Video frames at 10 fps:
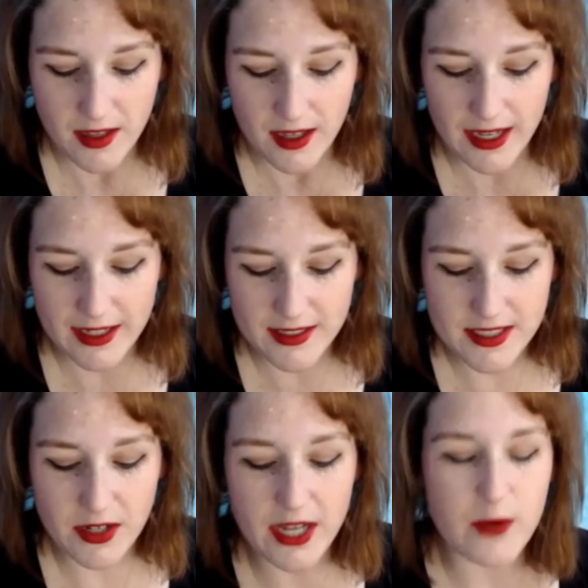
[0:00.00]
And
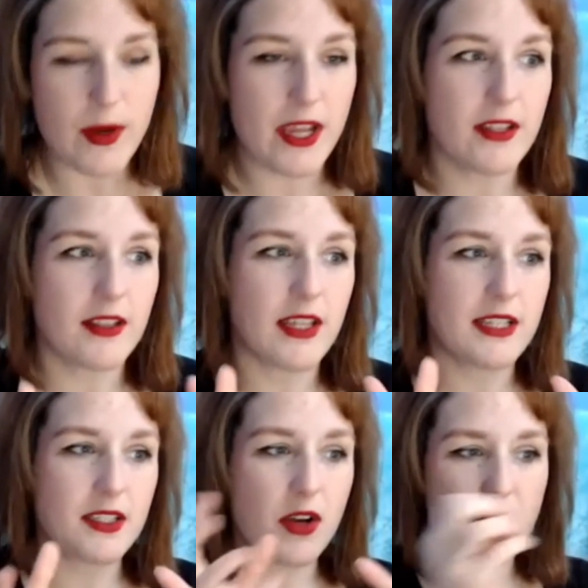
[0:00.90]
so anyway,
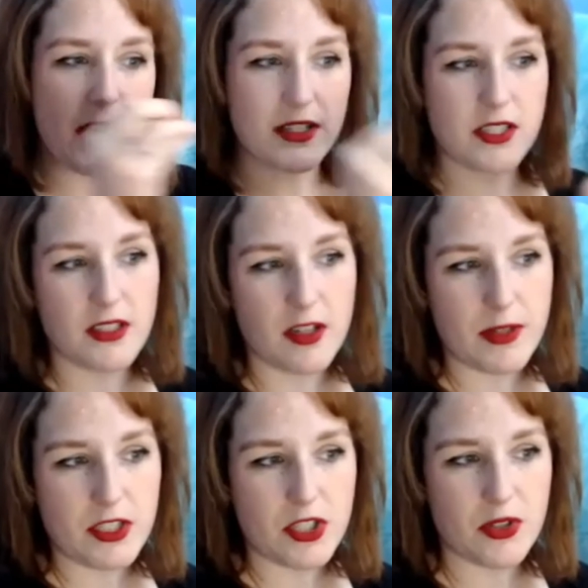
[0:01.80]
let's go back a little
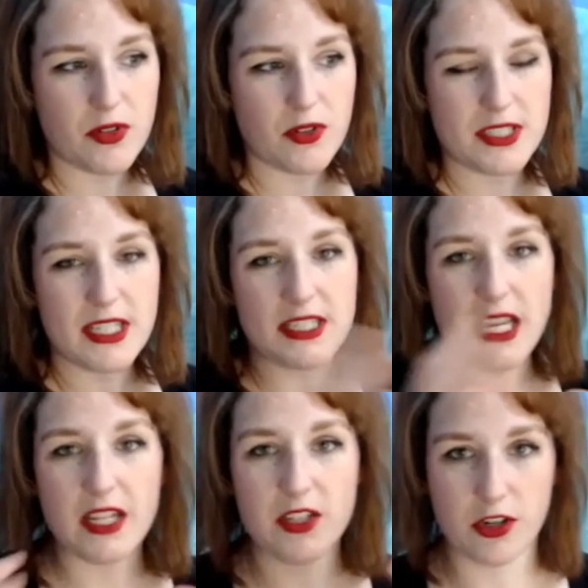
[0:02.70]
bit to
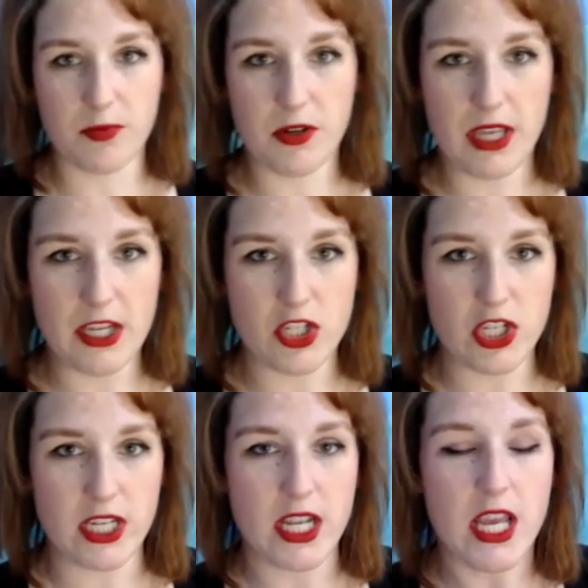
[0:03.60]
dictating your
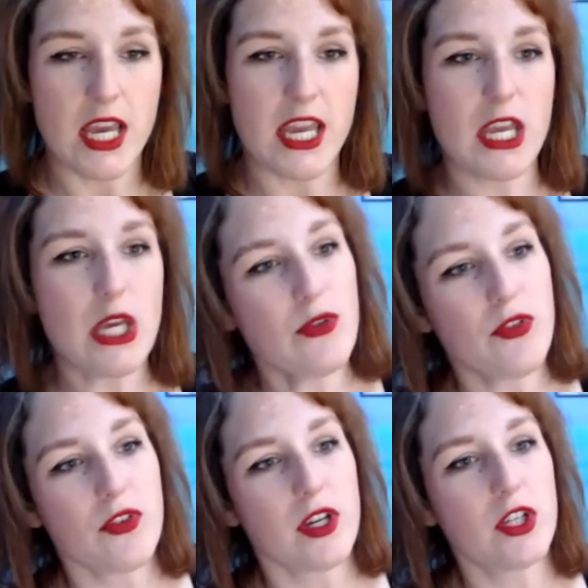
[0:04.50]
communication. If
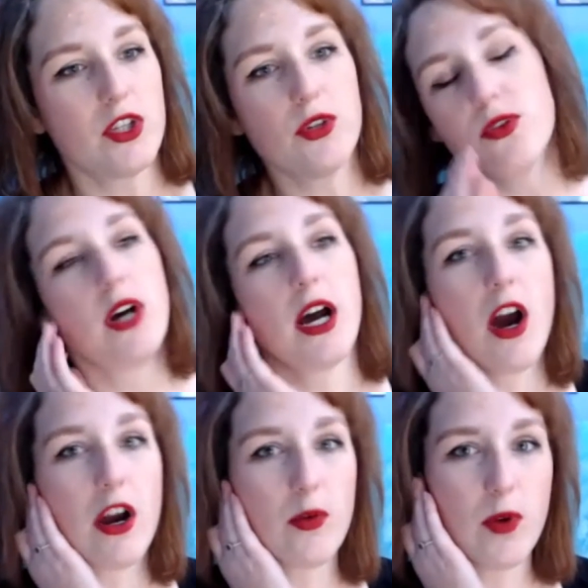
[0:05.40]
you
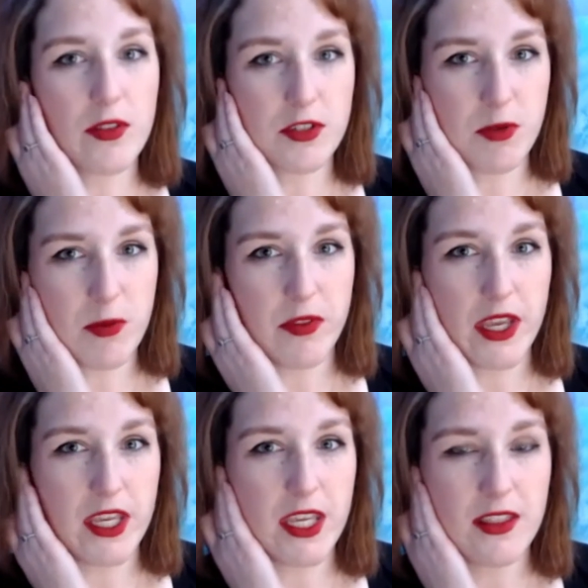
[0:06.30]
are one of those people
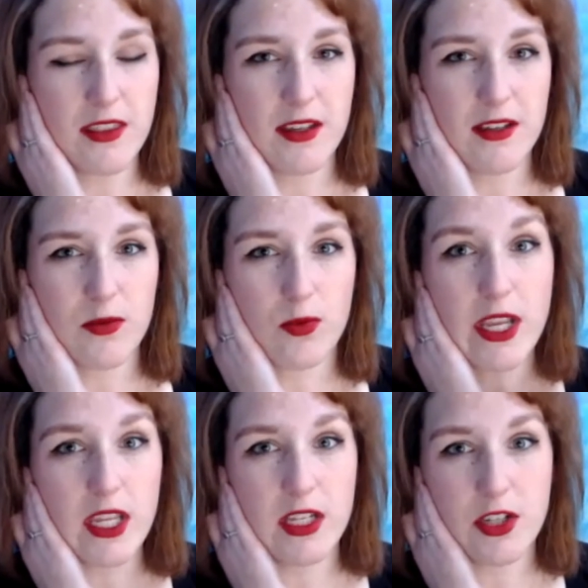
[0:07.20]
that get the
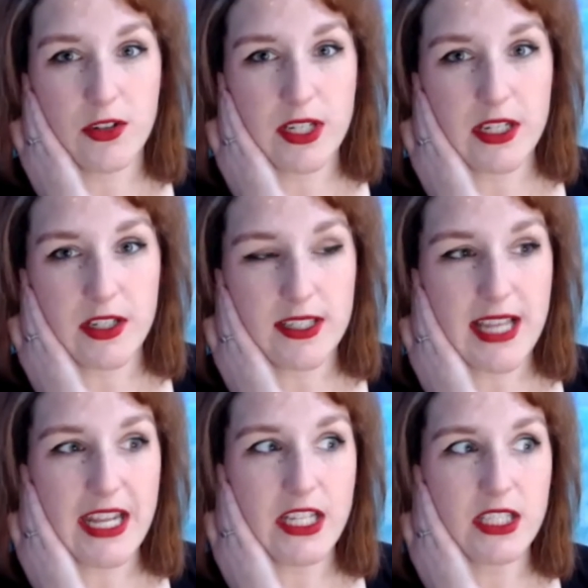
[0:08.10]
ringing in your ears
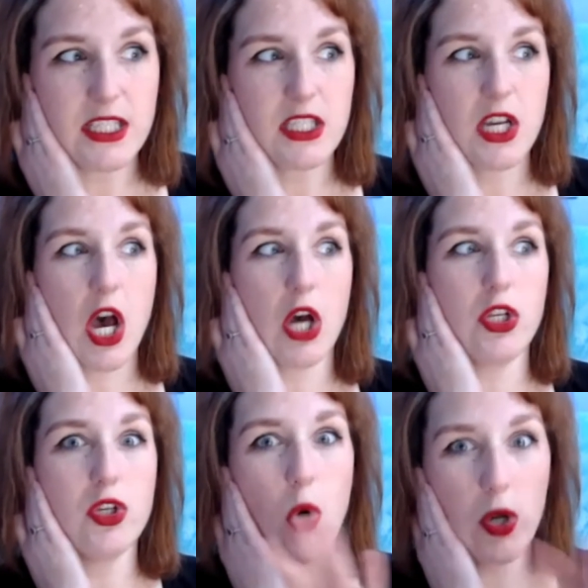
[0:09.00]
and it's
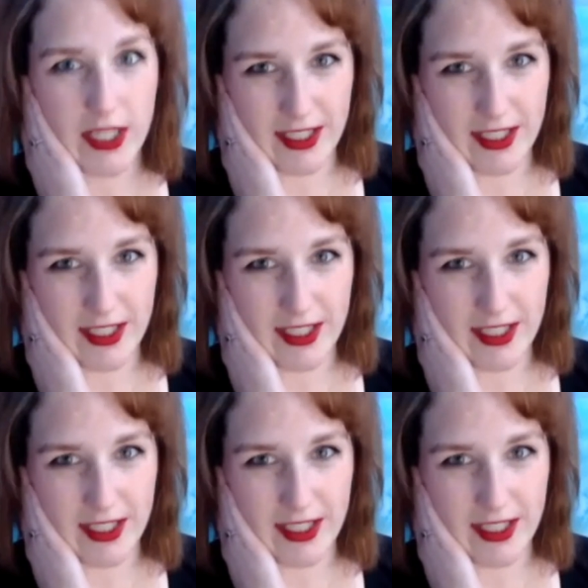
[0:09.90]
annoying,